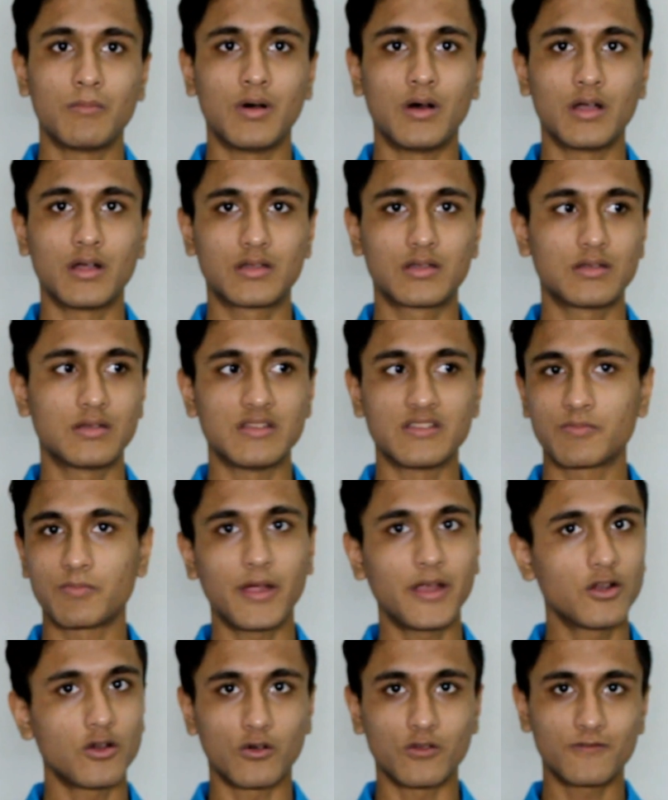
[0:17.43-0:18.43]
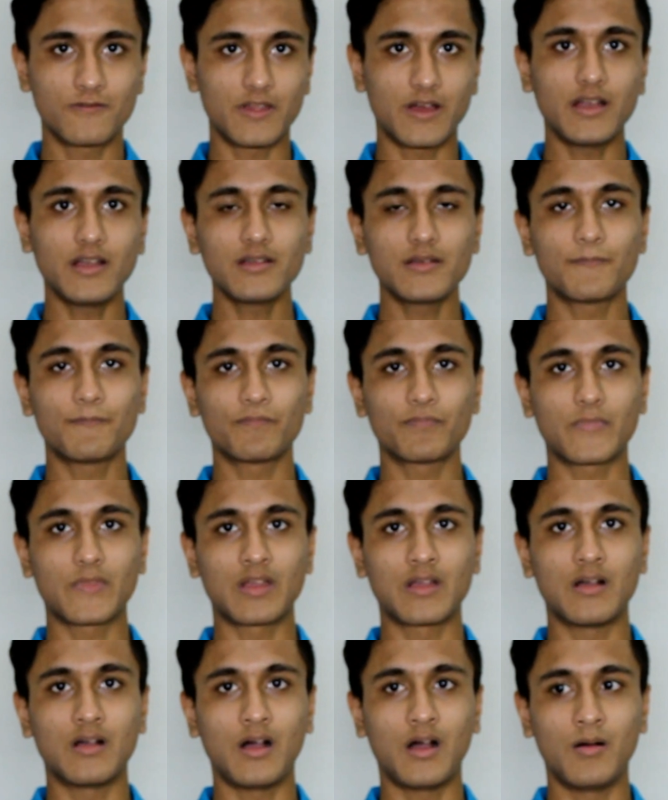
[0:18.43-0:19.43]
But despite all of that,
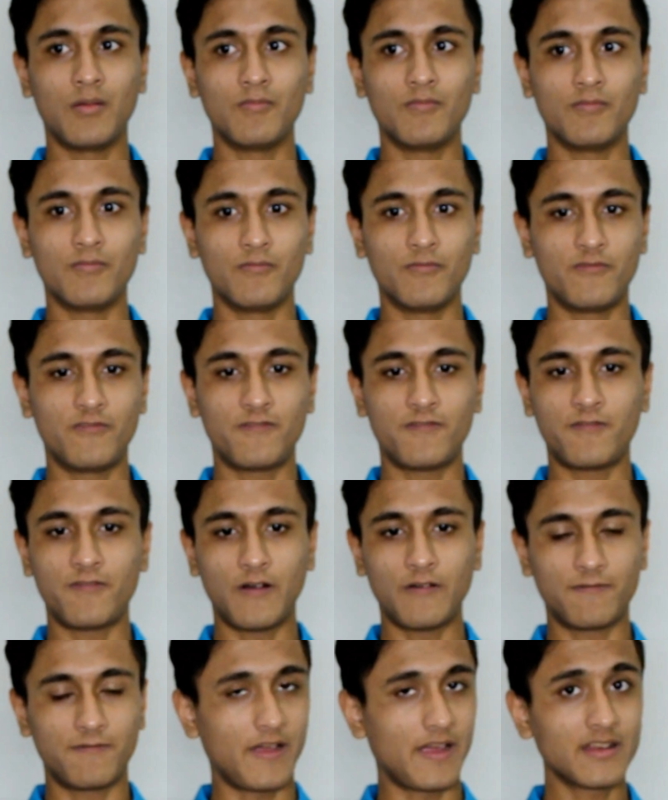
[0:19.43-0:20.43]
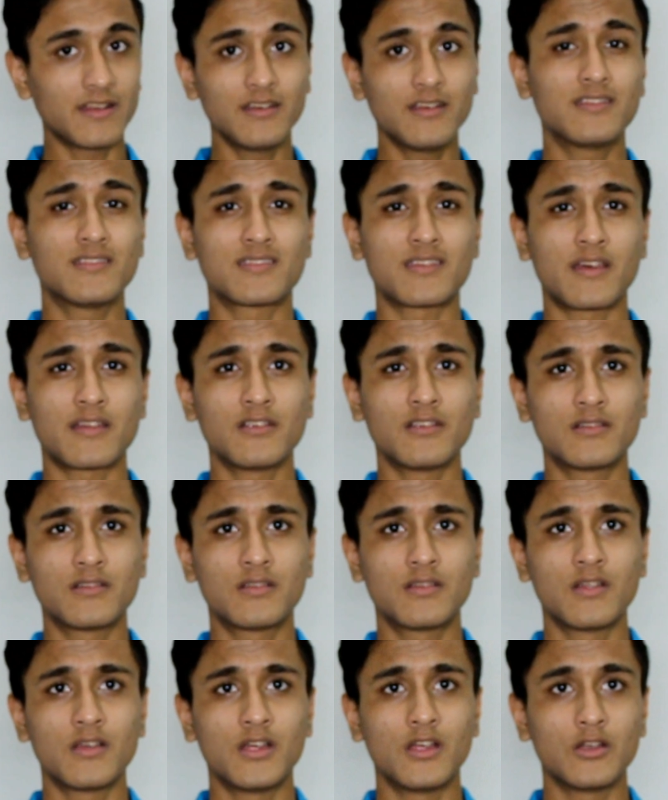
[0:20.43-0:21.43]
I finally
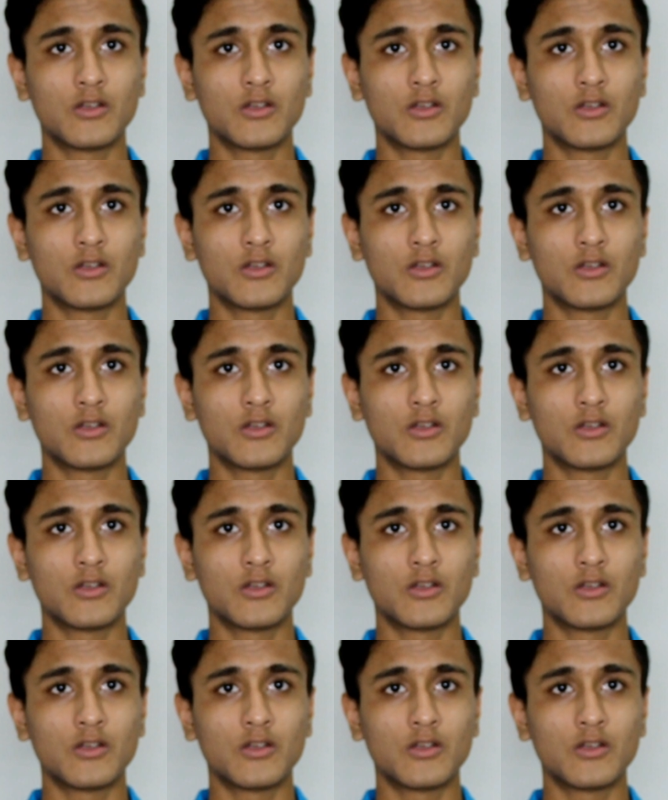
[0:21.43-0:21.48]
decided